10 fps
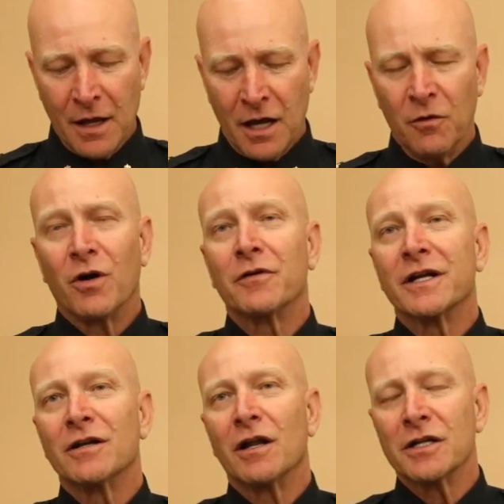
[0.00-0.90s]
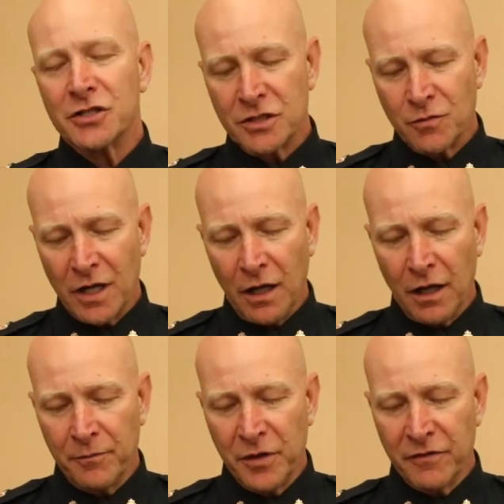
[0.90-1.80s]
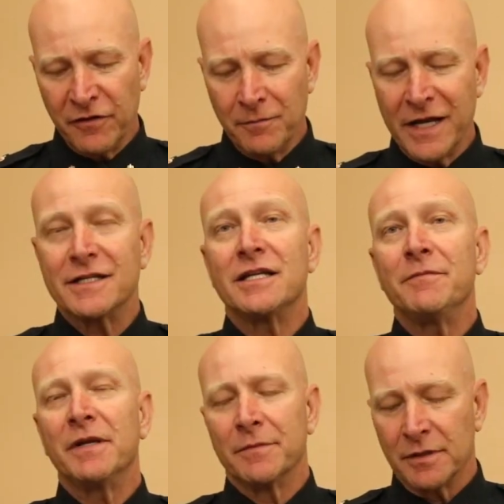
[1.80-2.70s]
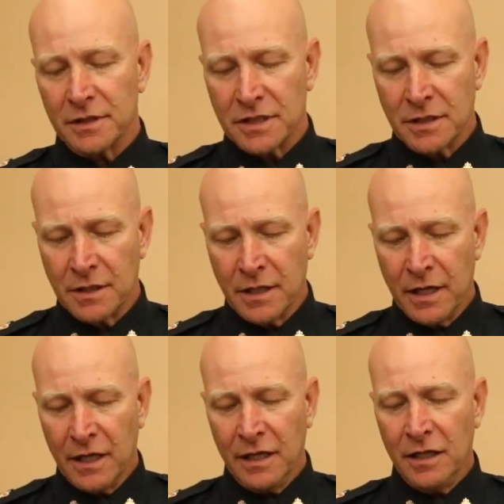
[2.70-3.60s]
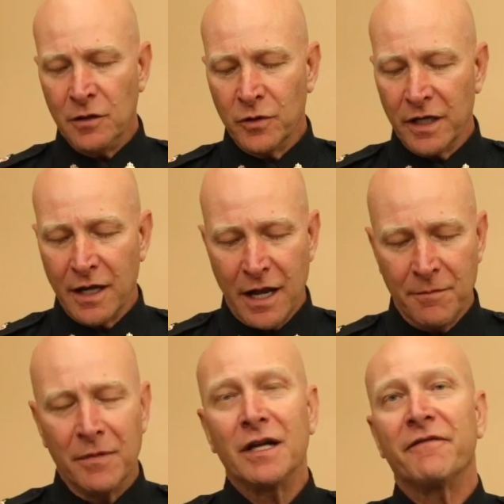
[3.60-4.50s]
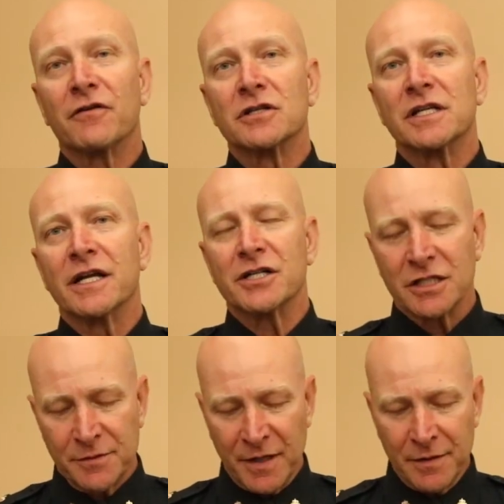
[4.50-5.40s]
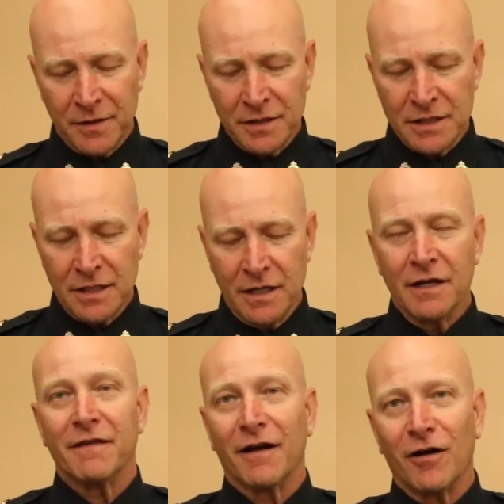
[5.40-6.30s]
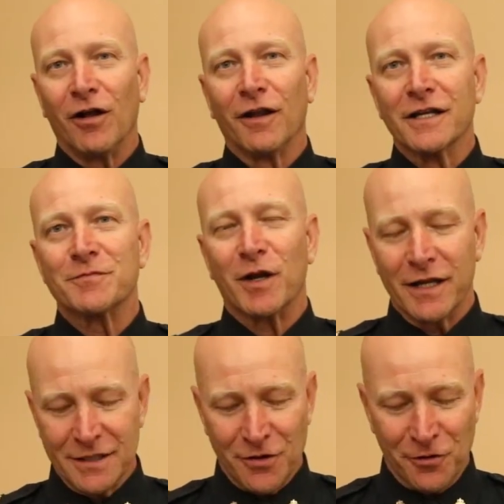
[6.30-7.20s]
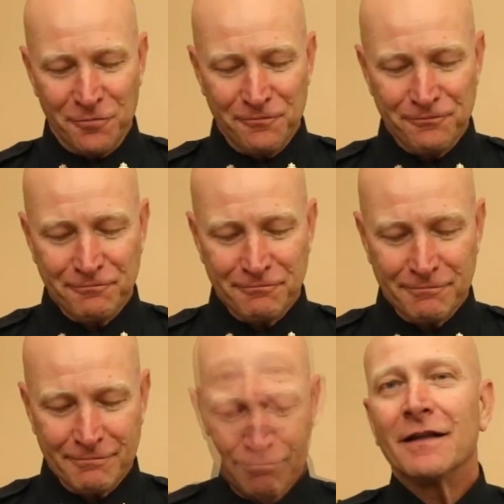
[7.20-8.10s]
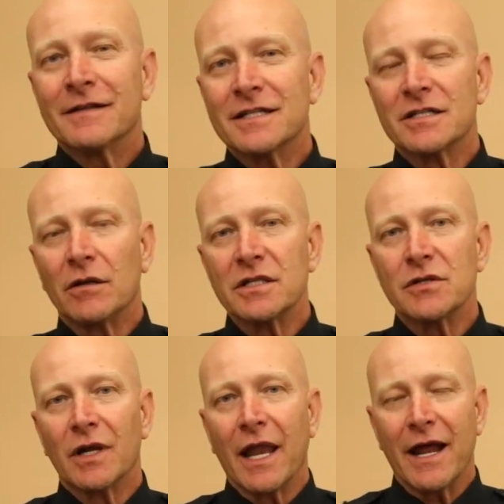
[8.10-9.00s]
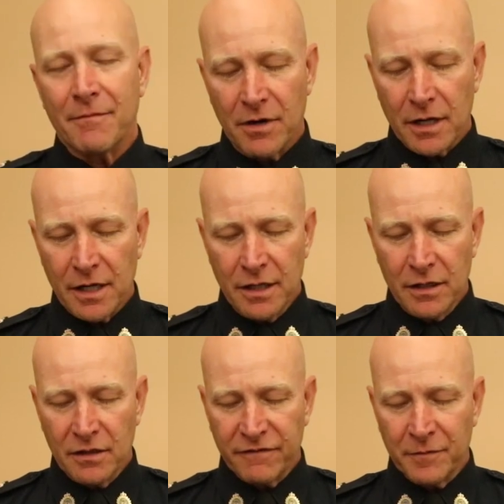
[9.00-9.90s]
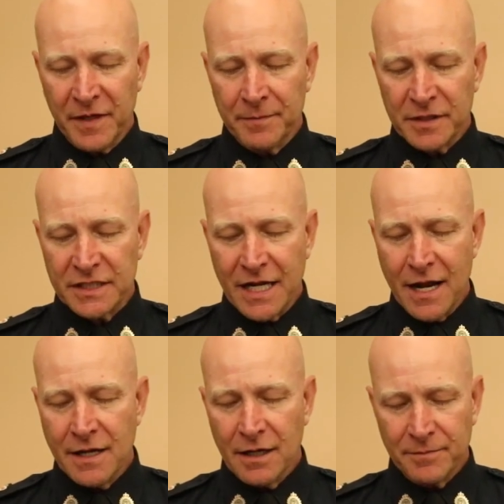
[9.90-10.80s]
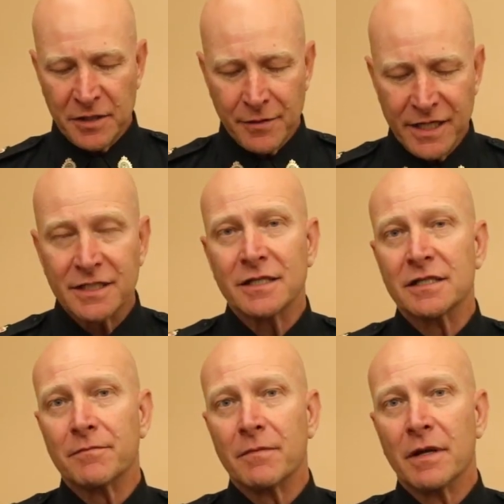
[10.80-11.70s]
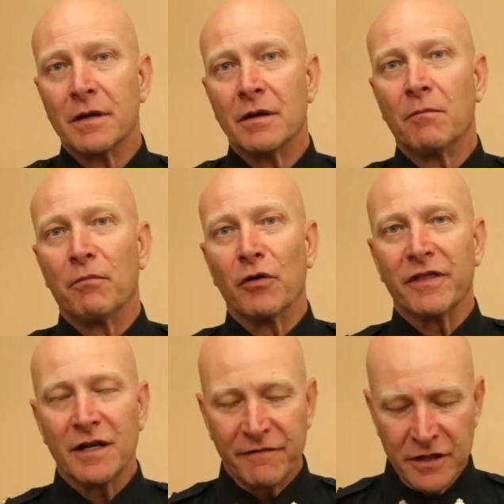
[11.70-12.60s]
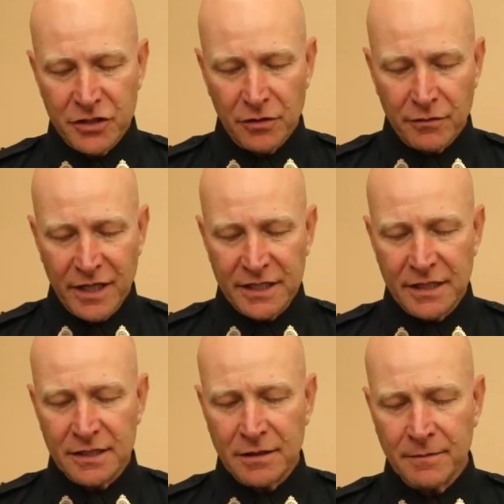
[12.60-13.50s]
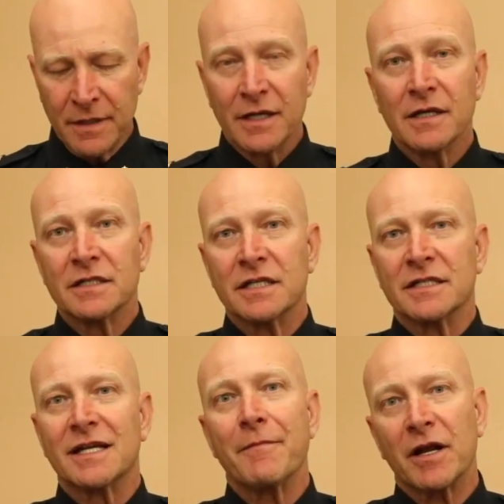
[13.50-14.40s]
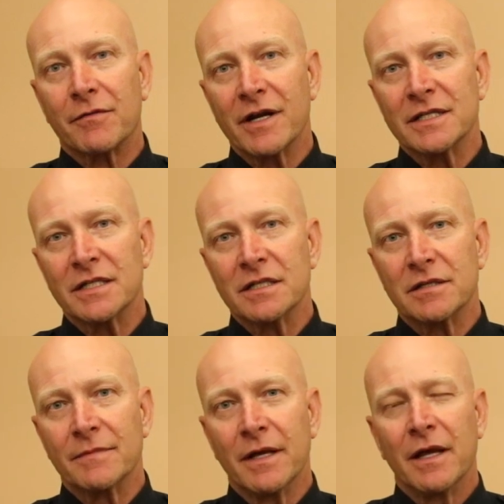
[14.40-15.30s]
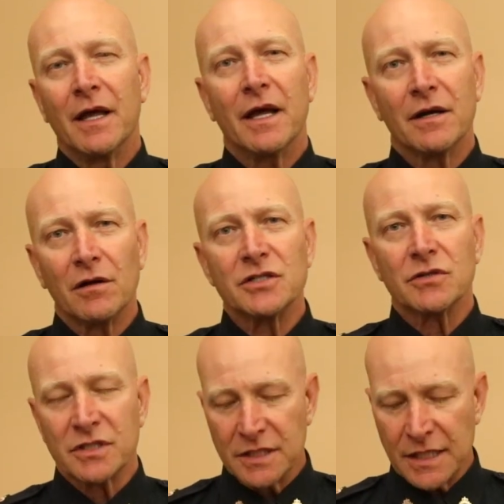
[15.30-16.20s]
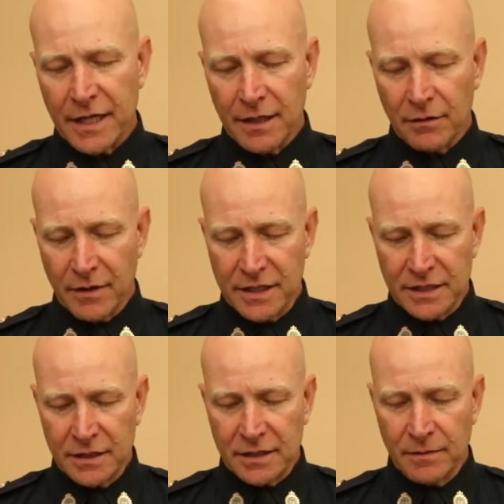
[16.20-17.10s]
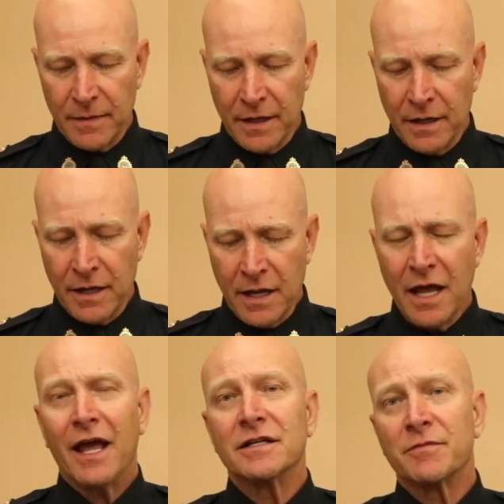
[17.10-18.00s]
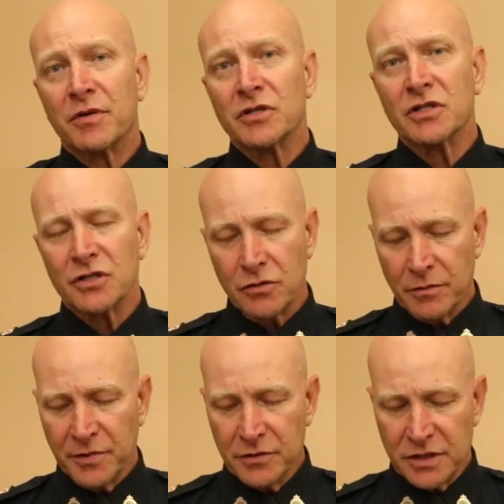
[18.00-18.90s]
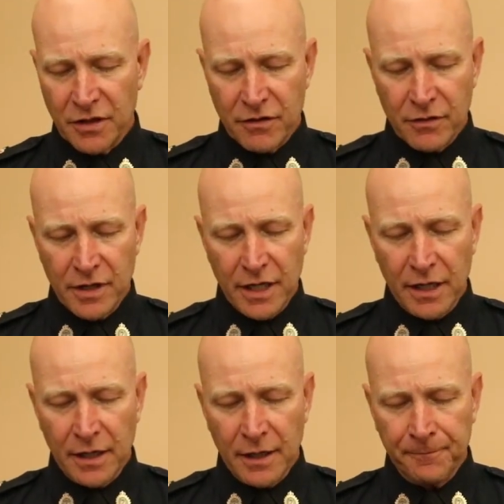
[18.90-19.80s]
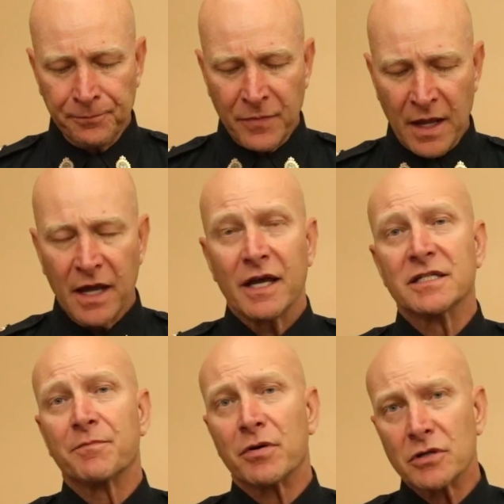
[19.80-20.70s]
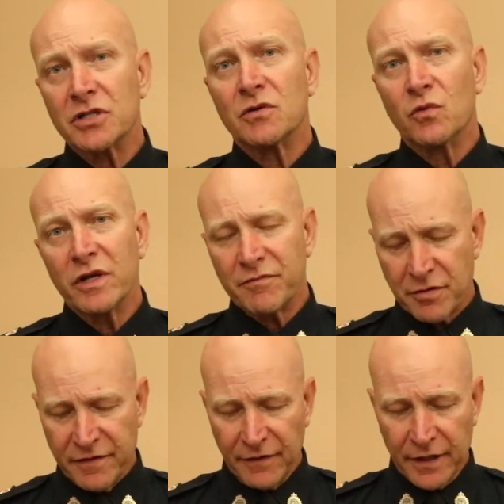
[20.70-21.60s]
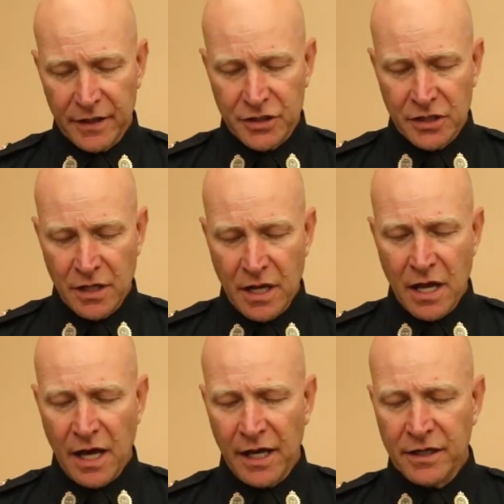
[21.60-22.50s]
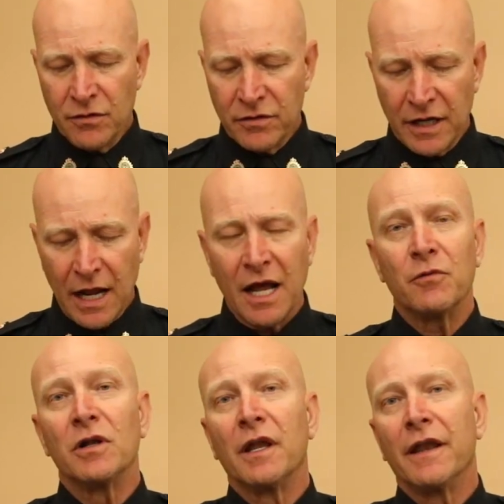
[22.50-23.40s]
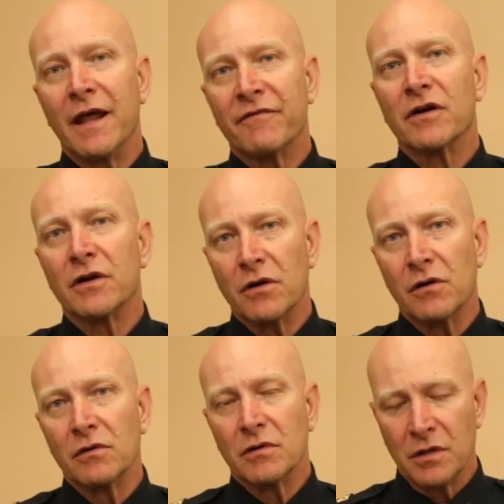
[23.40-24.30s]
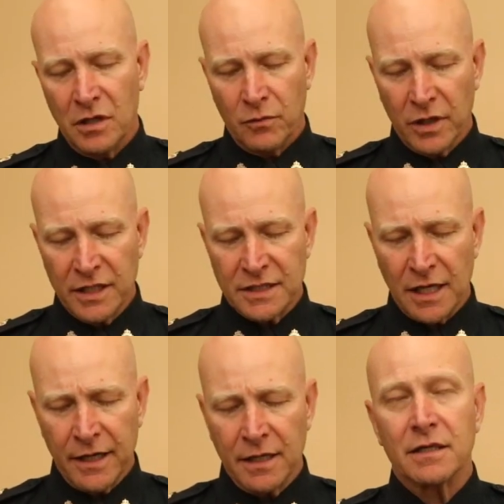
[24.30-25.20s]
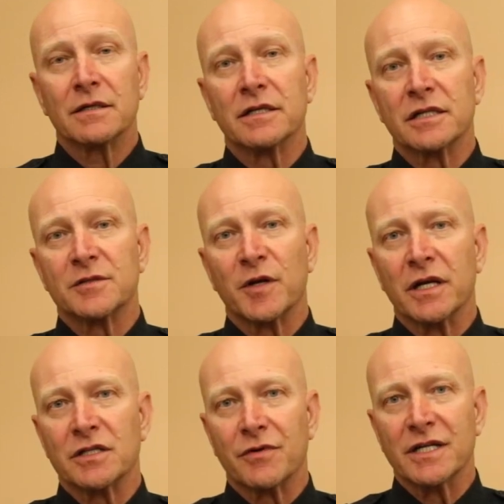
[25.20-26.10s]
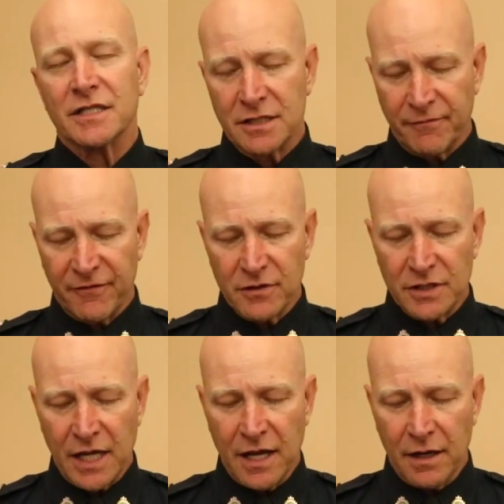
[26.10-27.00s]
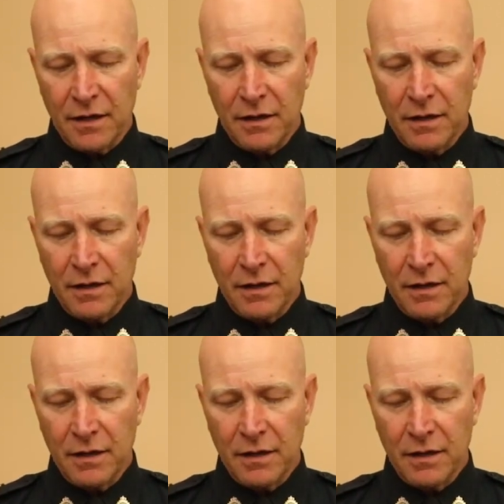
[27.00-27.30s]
I want to acknowledge as well the beautiful Métis peoples, Inuit, and many First Nations peoples that call this place home. This is also a landmark year for people standing up to racism, both individual racism, systemic racism, and also societal racism, and to persons who abuse authority. As a person with privilege, I know that I will never know what it's like to experience racism firsthand.